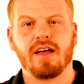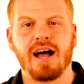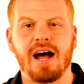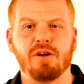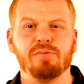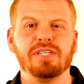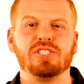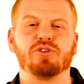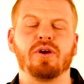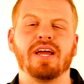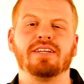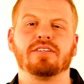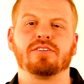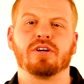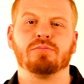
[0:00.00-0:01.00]
how do we
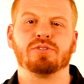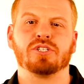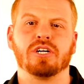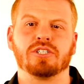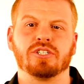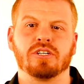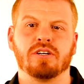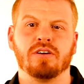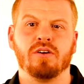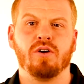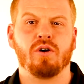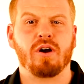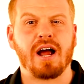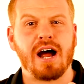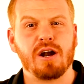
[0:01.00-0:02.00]
trade the term structure
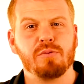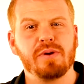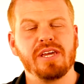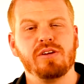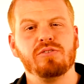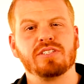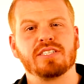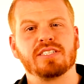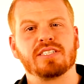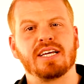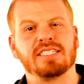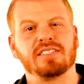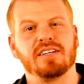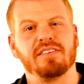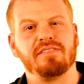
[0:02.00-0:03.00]
or how do we use this
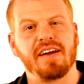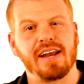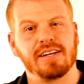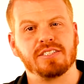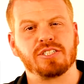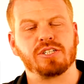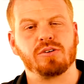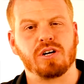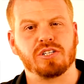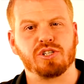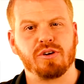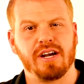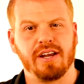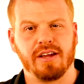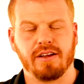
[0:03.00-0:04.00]
as an advantage to our
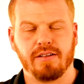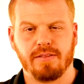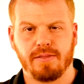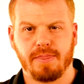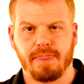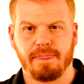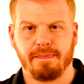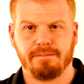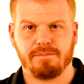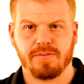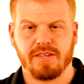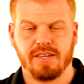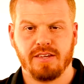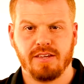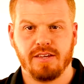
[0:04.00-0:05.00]
trading?
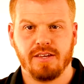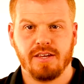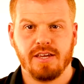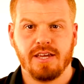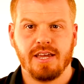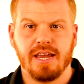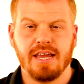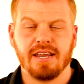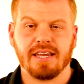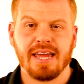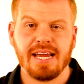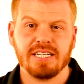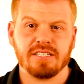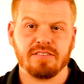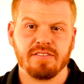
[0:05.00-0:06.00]
In the
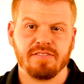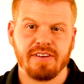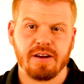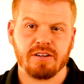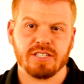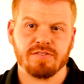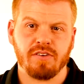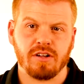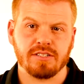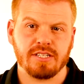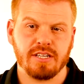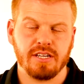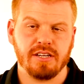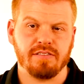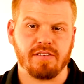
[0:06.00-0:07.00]
case of the various
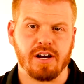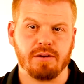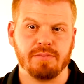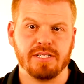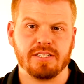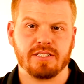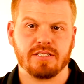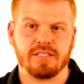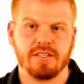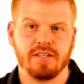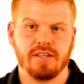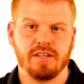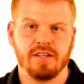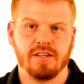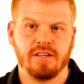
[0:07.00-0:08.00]
volatility environments,
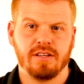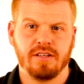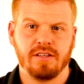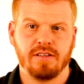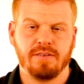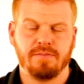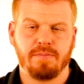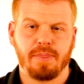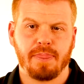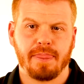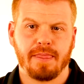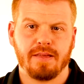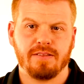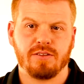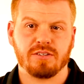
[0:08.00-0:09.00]

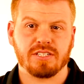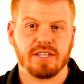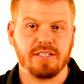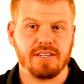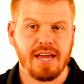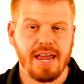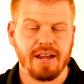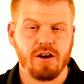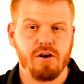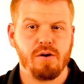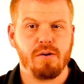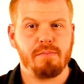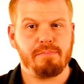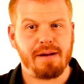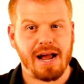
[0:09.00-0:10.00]
there's contango,
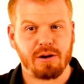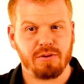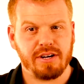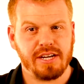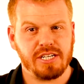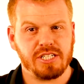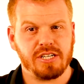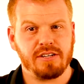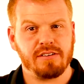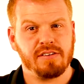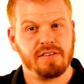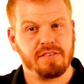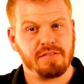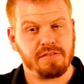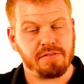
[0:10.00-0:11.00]
backwardation,
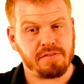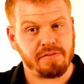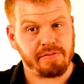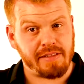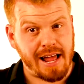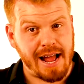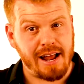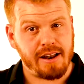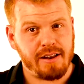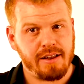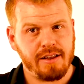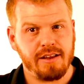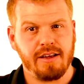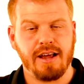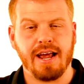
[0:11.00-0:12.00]
flat,
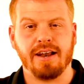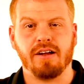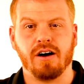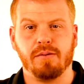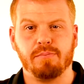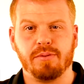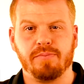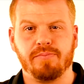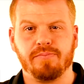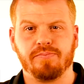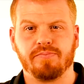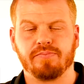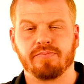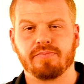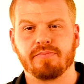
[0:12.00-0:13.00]
and hump.
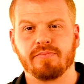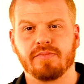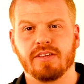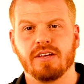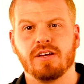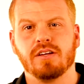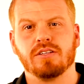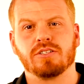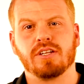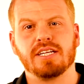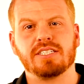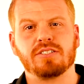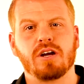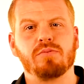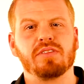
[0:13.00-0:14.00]
So
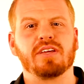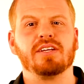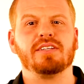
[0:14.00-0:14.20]
let's start with